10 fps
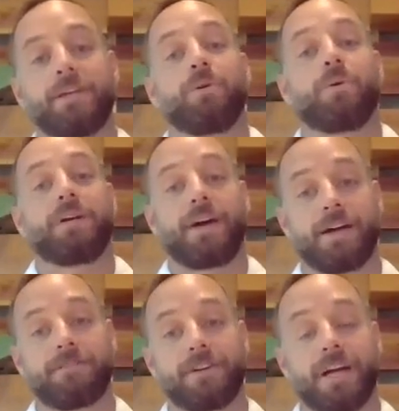to our
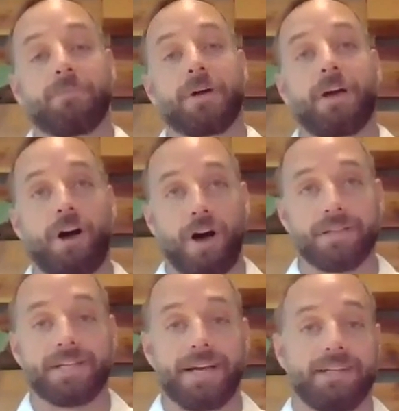diaphragm,
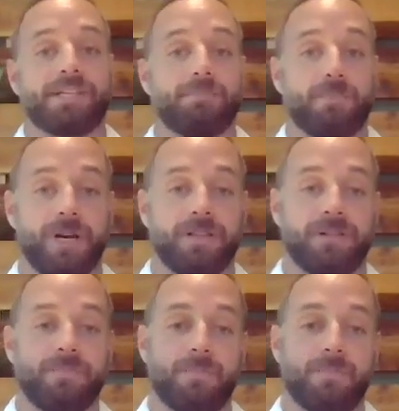causing us to breathe.